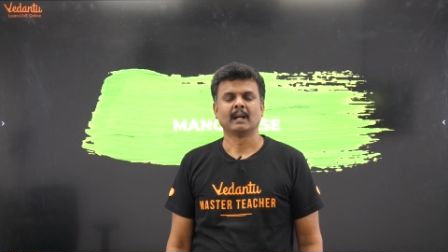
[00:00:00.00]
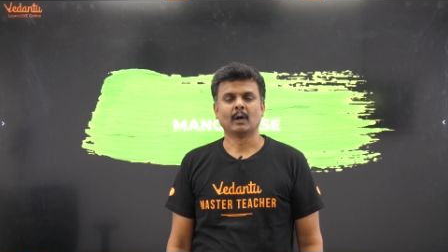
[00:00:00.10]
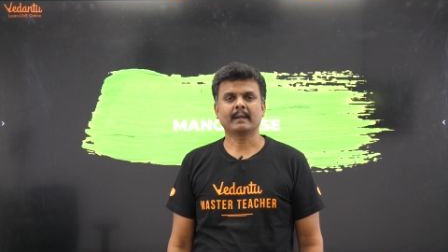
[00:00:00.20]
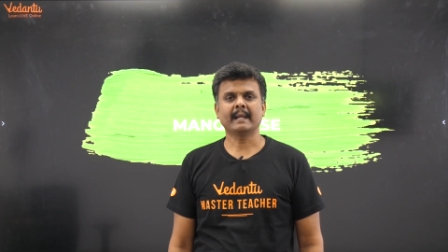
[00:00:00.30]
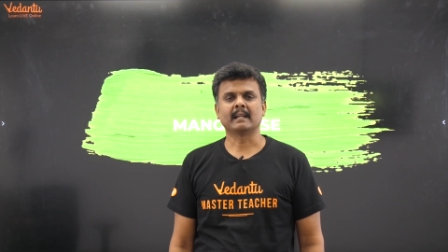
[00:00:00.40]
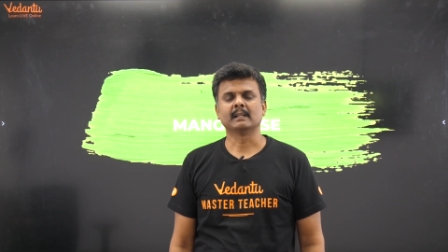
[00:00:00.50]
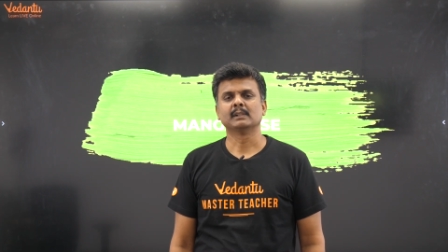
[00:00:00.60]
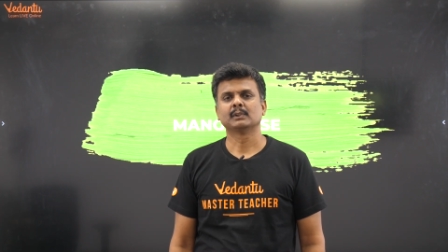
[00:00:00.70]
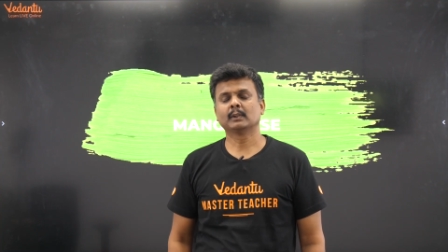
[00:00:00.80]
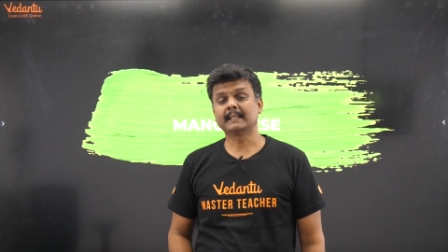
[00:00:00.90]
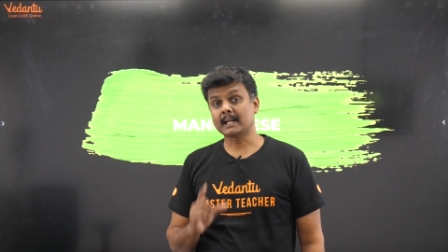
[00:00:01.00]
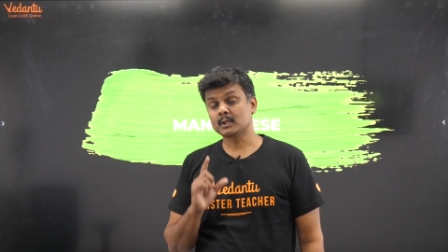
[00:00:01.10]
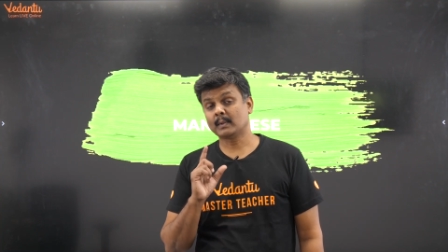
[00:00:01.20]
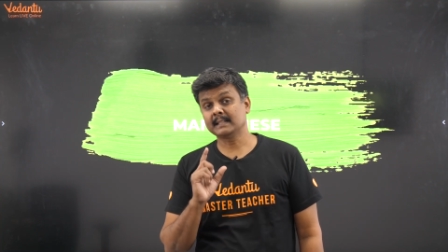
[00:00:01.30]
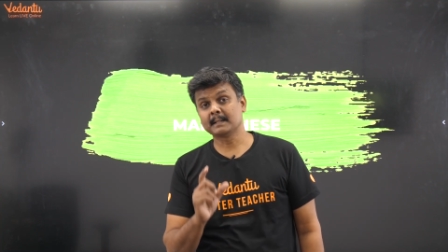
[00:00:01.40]
Okay, so that
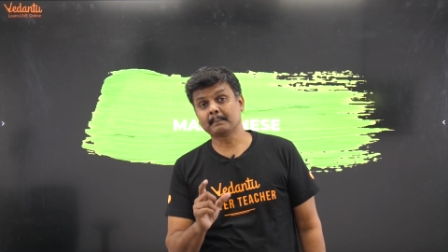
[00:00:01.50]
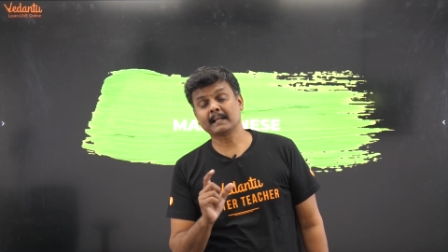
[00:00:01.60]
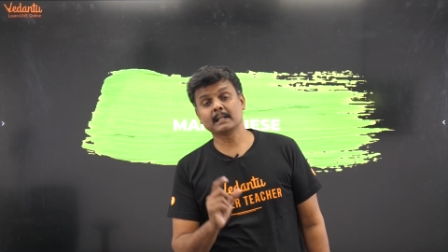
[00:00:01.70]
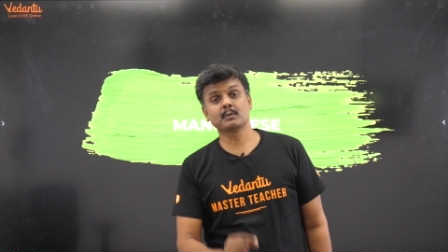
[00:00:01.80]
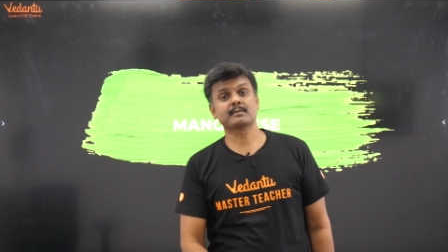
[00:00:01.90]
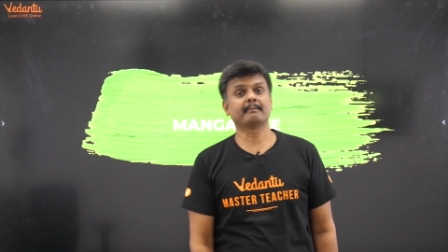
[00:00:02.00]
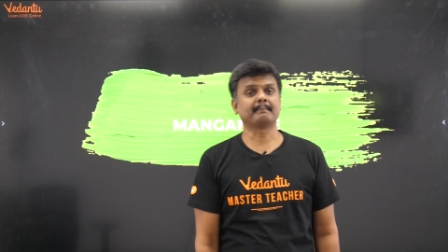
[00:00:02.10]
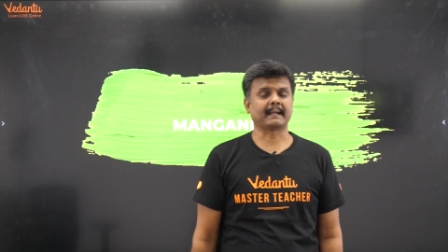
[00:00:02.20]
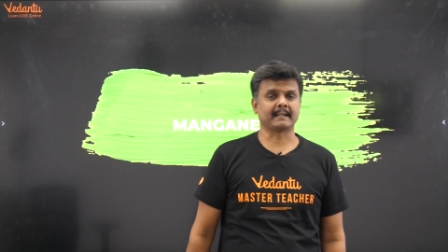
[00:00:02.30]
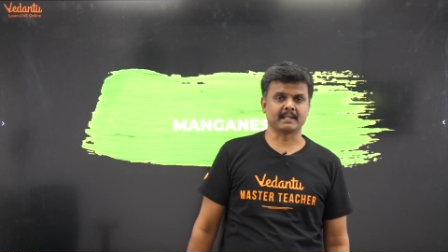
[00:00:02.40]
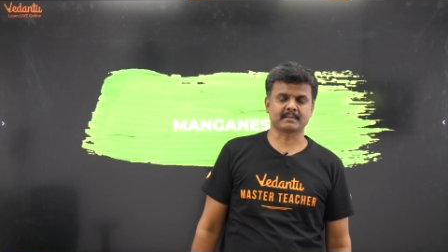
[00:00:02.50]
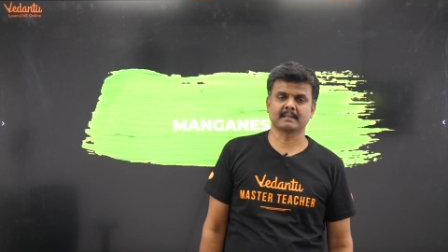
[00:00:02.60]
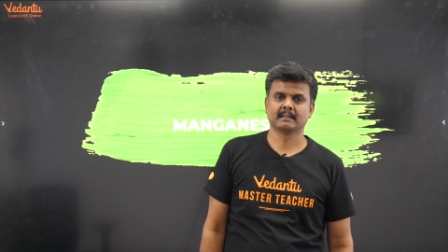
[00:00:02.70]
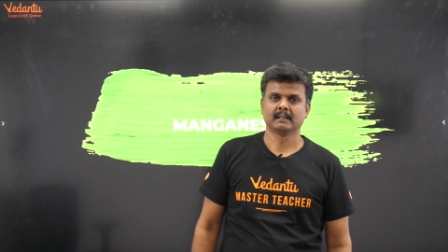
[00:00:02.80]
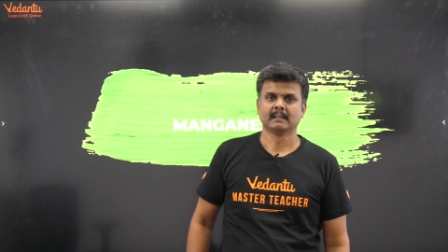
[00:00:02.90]
is one typical use of manganese.
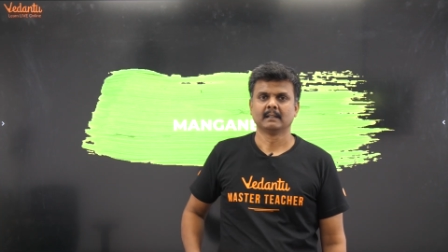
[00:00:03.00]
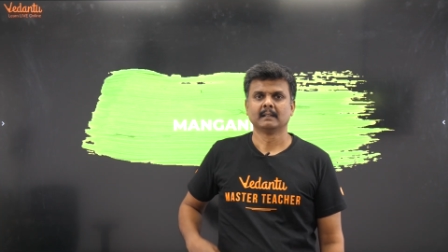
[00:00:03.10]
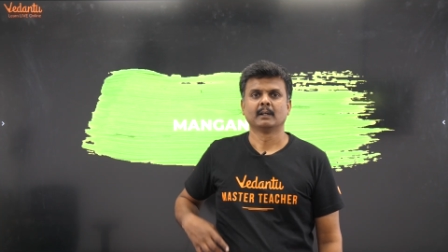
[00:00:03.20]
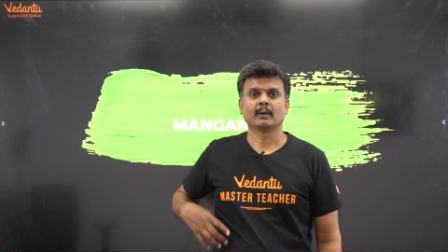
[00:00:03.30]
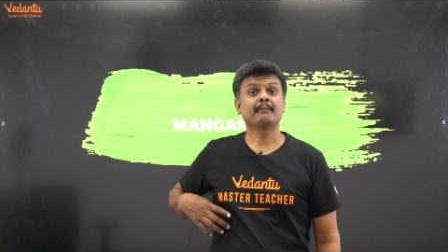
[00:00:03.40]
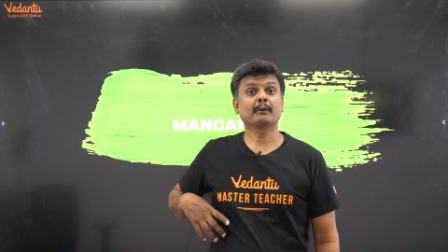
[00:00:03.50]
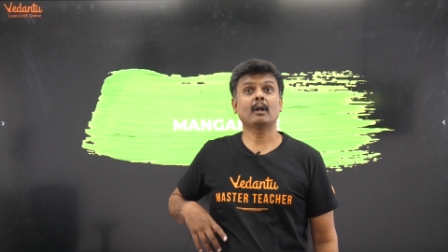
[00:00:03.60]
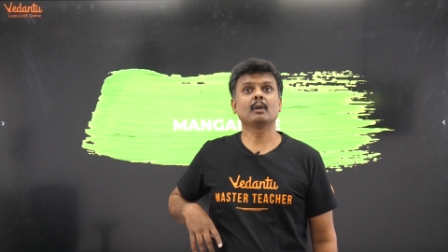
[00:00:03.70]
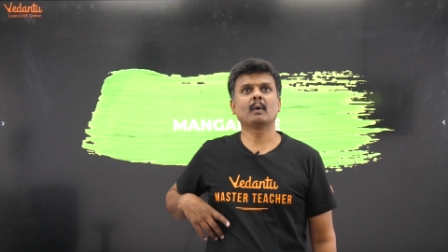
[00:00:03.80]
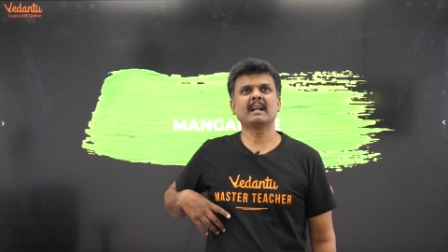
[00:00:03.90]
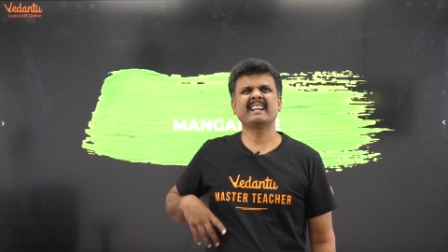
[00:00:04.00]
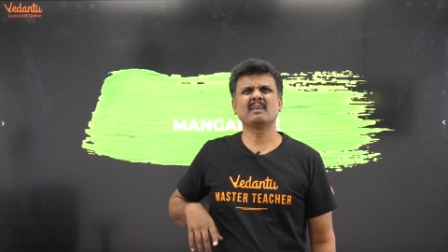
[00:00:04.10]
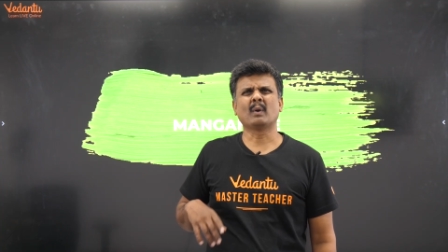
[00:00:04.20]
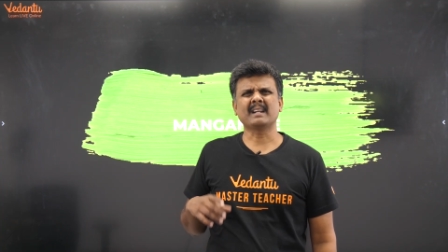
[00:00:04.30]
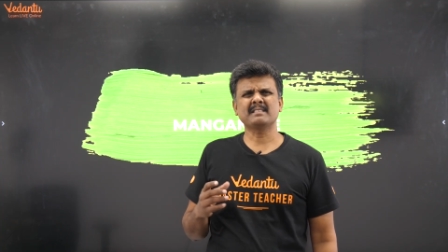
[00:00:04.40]
Okay, if at all you're
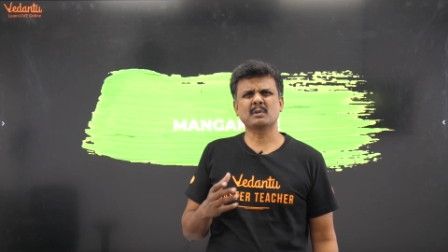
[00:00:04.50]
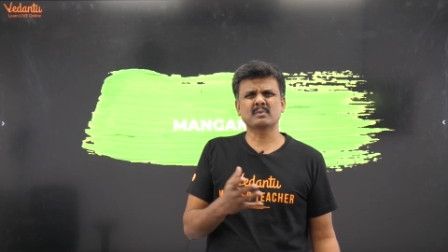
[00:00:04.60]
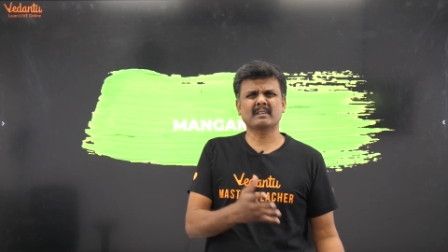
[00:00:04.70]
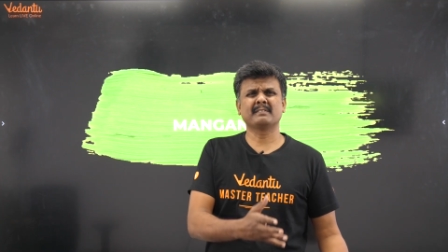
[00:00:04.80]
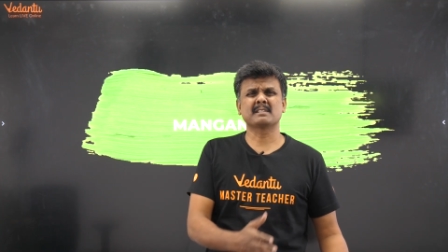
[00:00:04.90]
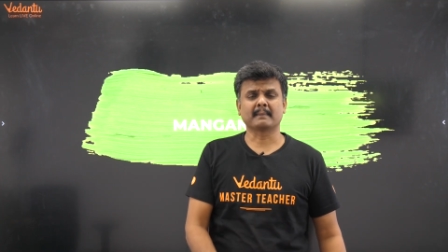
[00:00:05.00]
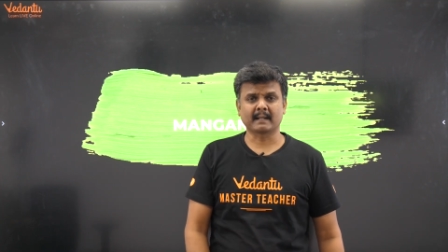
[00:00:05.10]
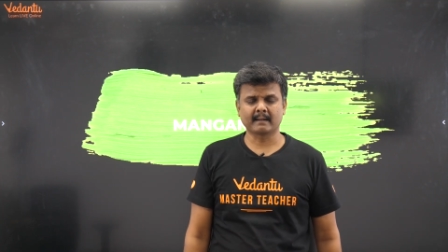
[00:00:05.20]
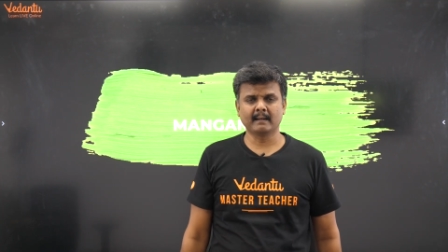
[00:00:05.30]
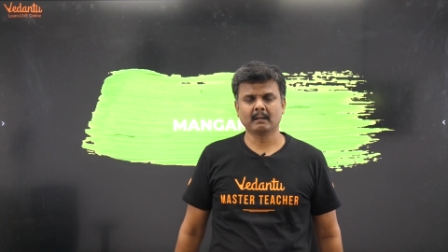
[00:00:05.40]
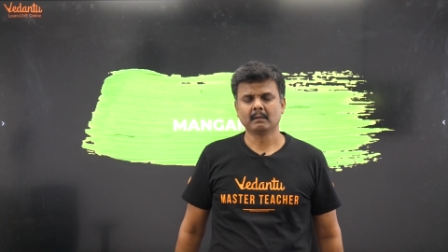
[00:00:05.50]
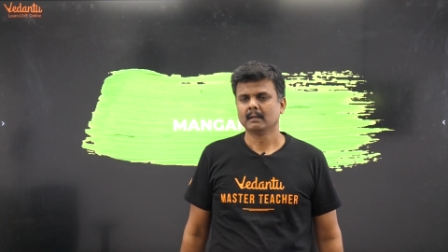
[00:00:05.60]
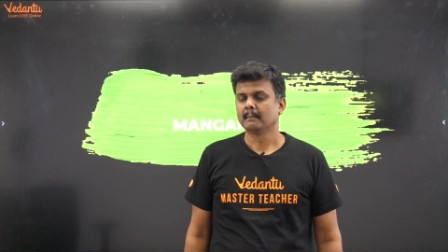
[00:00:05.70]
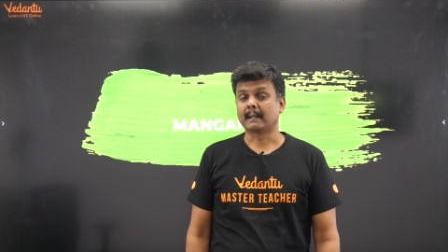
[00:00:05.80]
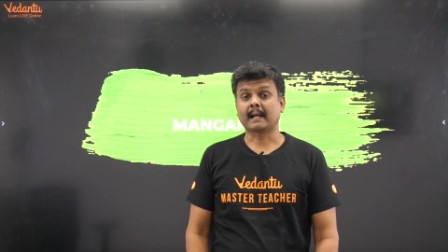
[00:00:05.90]
wondering, what is the use of this mineral?
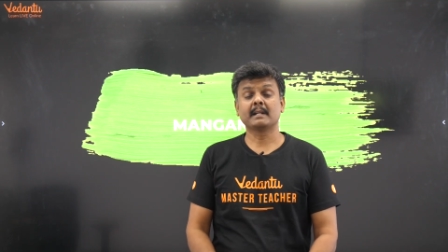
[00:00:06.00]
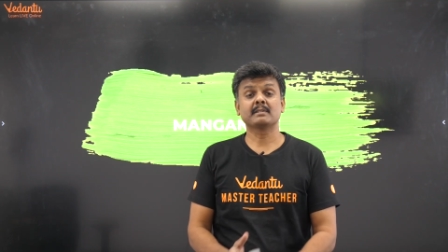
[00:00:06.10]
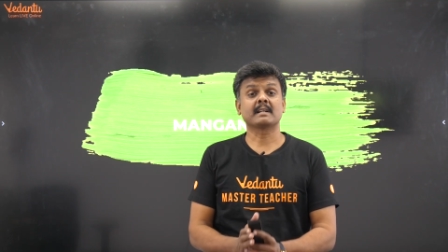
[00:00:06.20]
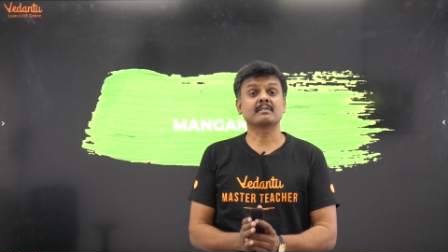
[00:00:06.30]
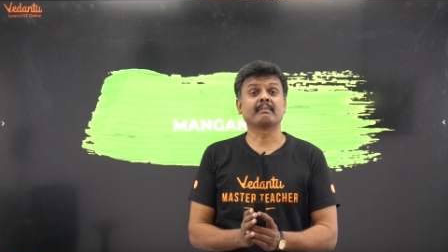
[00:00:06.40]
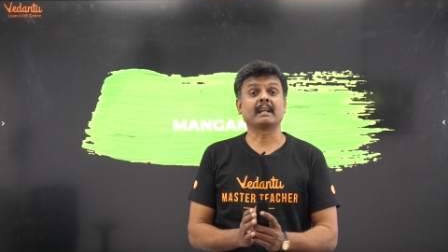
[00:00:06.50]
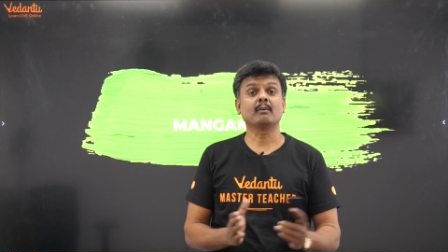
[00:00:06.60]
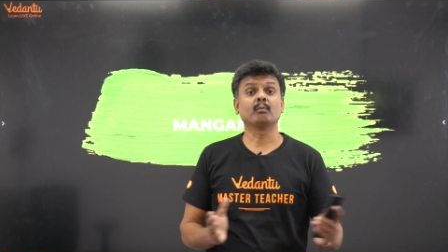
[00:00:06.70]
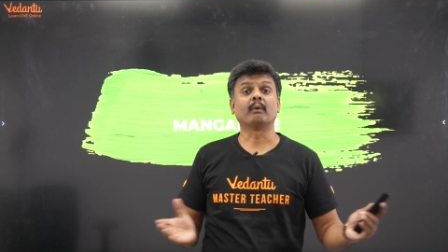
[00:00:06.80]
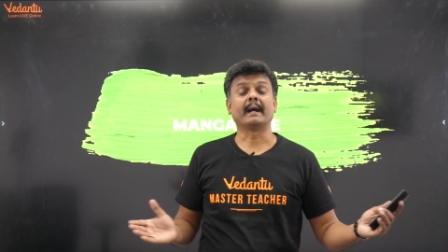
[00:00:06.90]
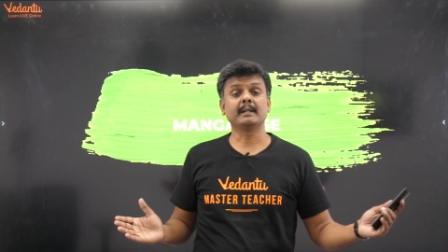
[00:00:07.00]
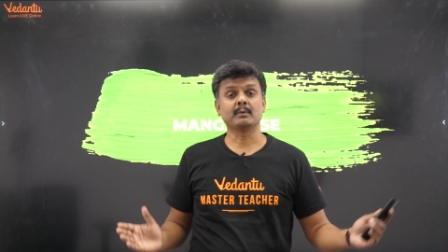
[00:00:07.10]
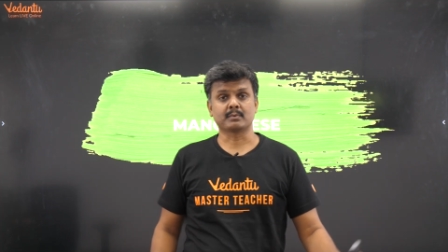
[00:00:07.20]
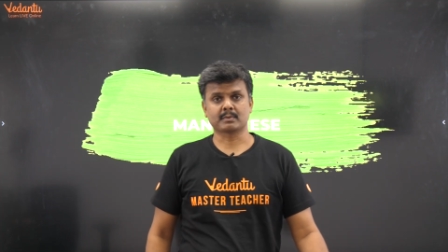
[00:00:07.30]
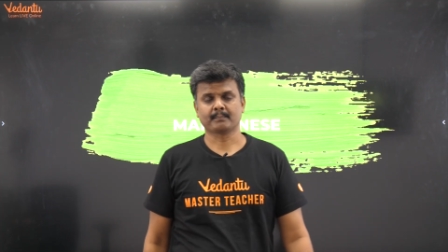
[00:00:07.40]
Manganese has very wide
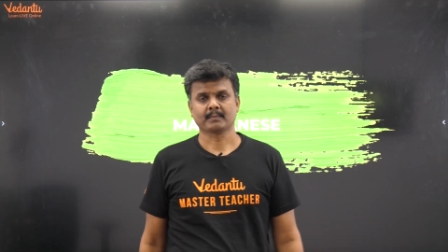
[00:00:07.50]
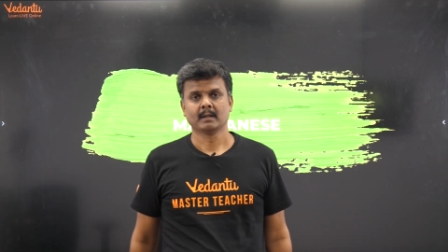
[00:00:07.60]
use.